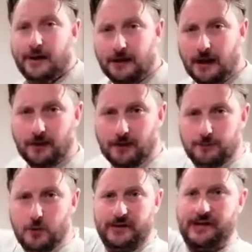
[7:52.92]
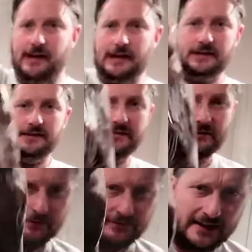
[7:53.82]
Now that the meat is
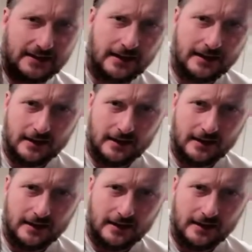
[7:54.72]
sous vide,